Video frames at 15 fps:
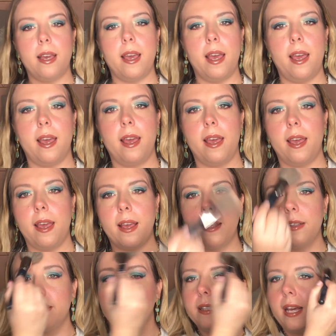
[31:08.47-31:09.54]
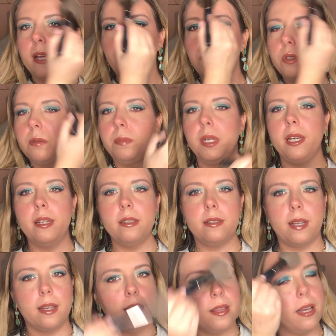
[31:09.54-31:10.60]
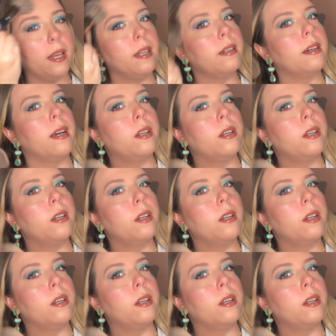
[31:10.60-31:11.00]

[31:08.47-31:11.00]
and that will be it, I think.